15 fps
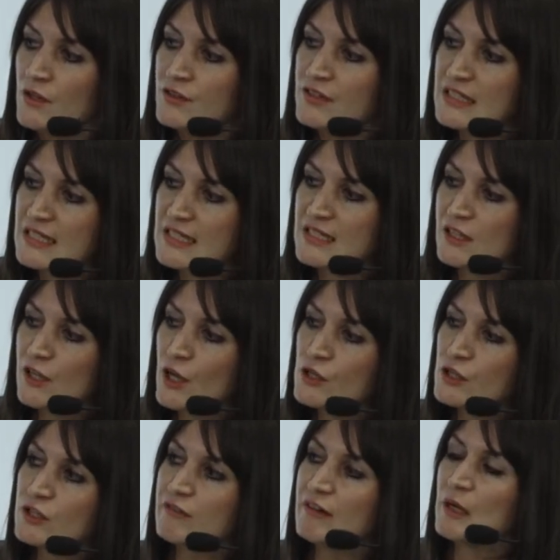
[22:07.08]
The
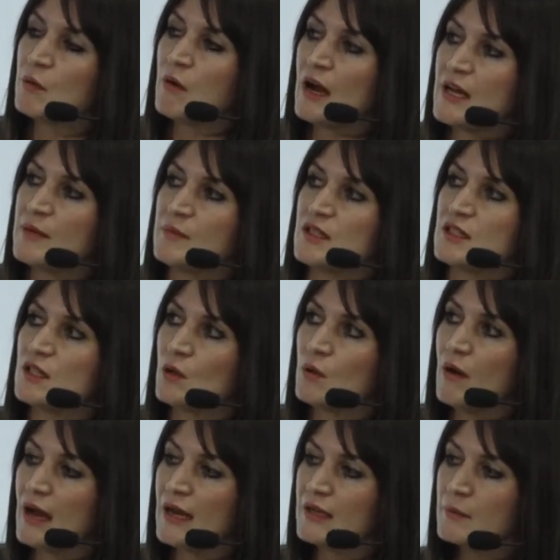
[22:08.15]
disclosure requirements are
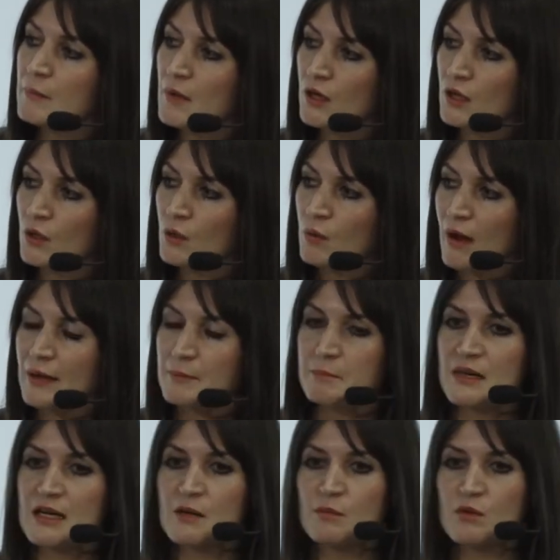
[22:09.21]
quite
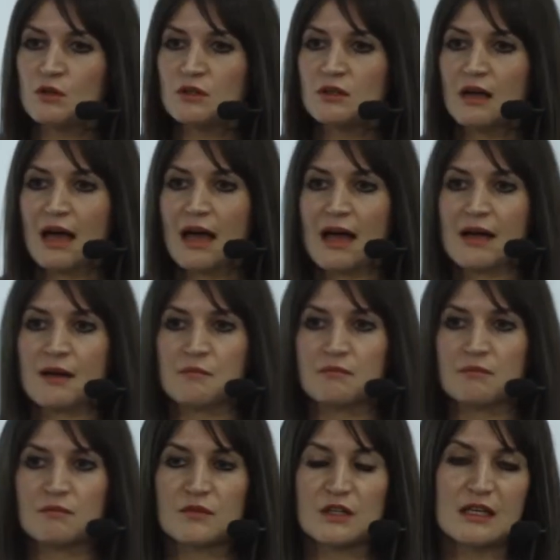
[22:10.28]
minimal.
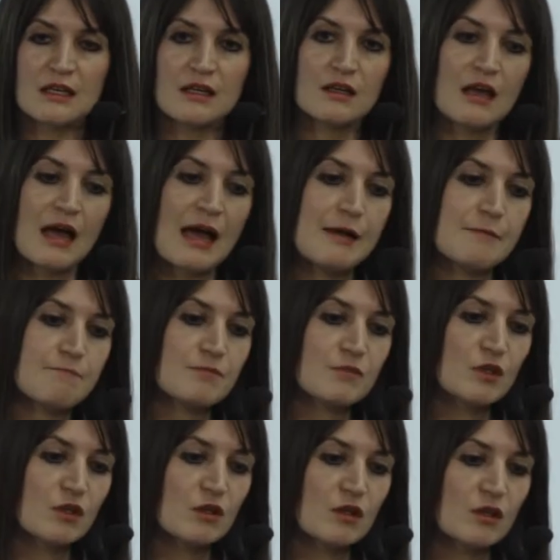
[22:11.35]
The
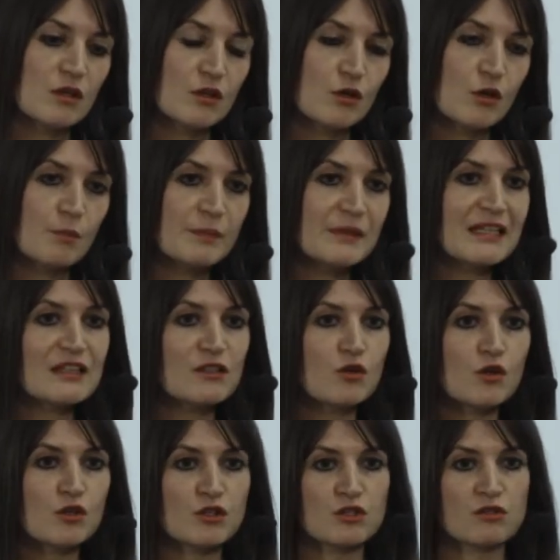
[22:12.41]
company
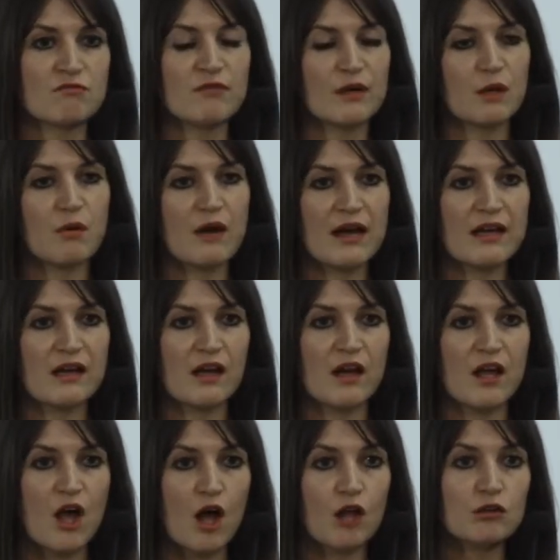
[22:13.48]
law doesn't require
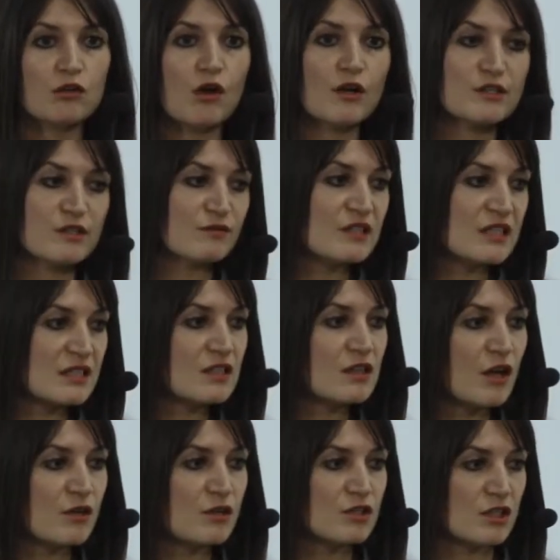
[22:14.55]
a lot of
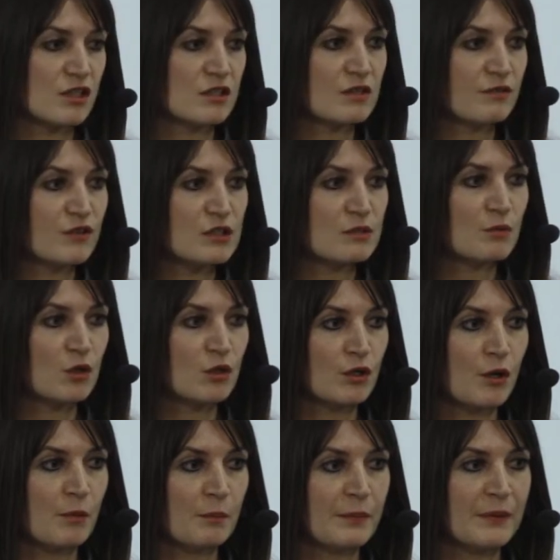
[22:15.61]
disclosures for small
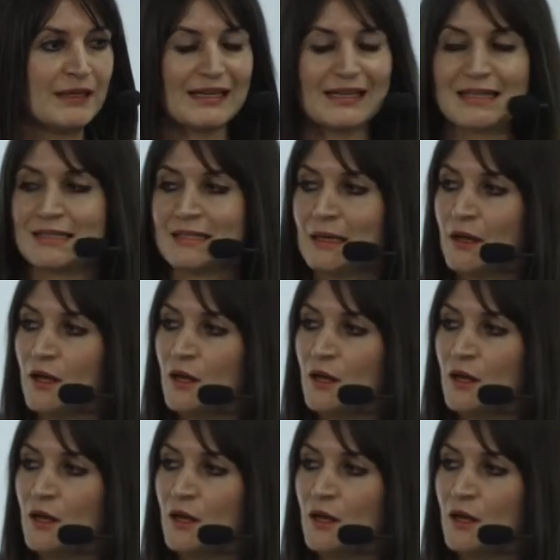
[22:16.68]
companies,